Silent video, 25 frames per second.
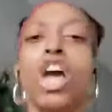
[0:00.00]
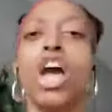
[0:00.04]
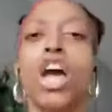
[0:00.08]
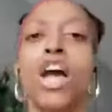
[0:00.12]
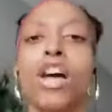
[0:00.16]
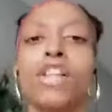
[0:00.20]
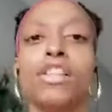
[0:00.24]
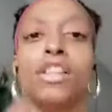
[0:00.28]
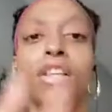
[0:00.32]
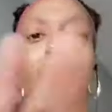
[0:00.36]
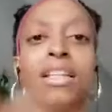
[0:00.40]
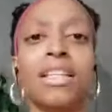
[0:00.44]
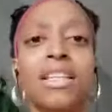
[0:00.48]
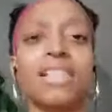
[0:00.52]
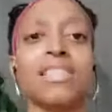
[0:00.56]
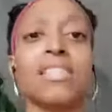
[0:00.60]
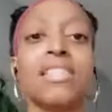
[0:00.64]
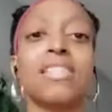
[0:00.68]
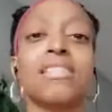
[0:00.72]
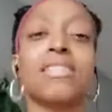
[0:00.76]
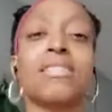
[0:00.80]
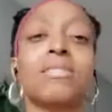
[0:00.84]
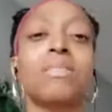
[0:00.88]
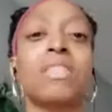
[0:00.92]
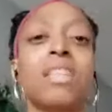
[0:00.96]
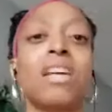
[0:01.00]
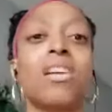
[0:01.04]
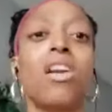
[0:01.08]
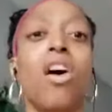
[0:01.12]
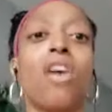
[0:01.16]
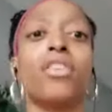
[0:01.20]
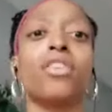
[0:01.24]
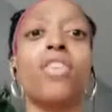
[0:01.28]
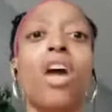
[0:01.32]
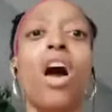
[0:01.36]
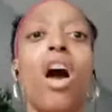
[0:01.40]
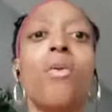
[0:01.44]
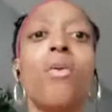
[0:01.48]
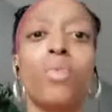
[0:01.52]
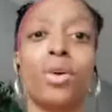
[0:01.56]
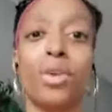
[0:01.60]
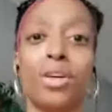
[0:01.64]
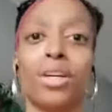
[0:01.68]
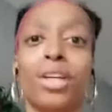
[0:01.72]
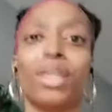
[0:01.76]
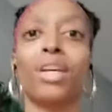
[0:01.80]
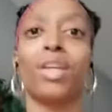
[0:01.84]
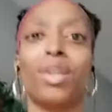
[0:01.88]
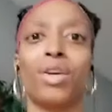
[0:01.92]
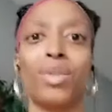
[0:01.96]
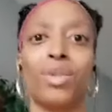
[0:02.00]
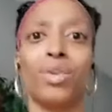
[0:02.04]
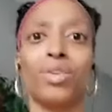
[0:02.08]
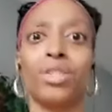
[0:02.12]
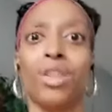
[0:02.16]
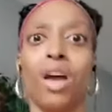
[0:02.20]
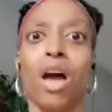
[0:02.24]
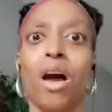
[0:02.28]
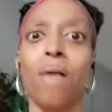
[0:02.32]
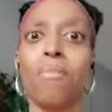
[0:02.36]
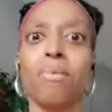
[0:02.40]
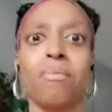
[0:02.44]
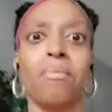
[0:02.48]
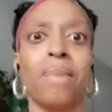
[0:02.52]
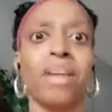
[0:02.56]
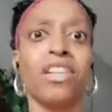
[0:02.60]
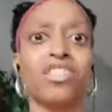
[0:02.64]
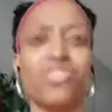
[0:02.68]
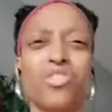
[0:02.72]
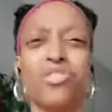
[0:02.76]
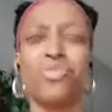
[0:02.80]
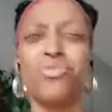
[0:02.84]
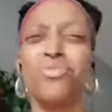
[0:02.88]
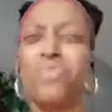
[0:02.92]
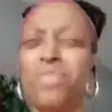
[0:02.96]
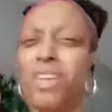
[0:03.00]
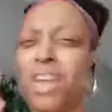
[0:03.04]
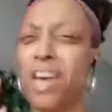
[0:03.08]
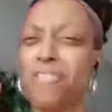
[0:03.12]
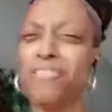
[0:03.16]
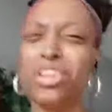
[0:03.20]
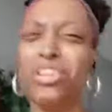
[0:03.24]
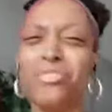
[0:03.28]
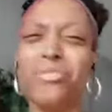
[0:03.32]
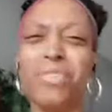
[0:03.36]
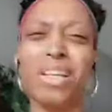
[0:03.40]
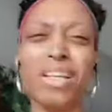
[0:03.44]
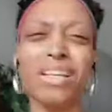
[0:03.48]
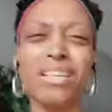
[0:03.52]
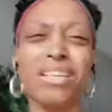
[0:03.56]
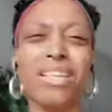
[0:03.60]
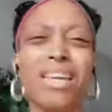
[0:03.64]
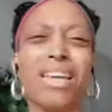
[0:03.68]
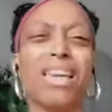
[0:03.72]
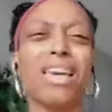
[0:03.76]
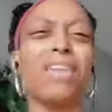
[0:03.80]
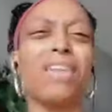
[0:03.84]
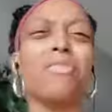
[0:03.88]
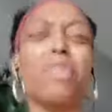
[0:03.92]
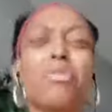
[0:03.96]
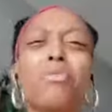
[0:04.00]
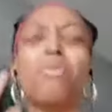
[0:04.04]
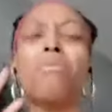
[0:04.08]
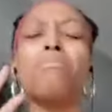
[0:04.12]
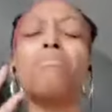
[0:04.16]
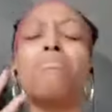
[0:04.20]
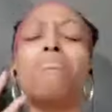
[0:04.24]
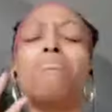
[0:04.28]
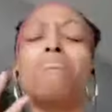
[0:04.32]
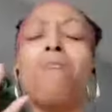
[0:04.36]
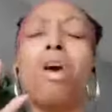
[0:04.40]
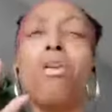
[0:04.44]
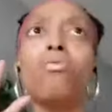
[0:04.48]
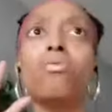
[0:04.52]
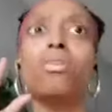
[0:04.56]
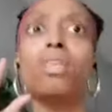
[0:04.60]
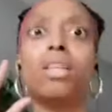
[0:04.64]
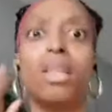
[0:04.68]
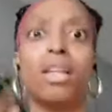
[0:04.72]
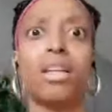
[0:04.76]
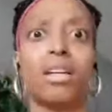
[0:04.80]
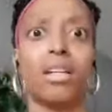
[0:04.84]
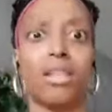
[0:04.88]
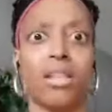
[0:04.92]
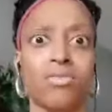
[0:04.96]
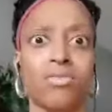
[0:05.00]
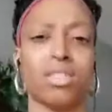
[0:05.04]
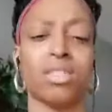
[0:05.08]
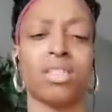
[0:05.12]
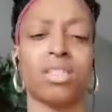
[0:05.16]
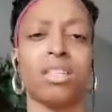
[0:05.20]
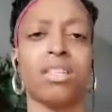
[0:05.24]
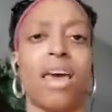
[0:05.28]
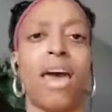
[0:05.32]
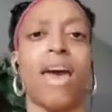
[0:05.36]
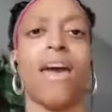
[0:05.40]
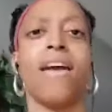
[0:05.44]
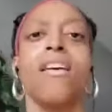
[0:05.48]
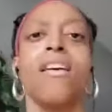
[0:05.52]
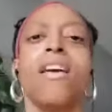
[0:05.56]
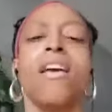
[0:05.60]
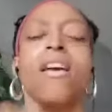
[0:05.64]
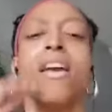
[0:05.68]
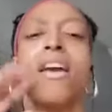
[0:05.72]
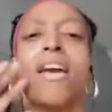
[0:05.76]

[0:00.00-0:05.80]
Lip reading: And look at the systems that are not working in your job and make sure you never do anything even remotely close to that.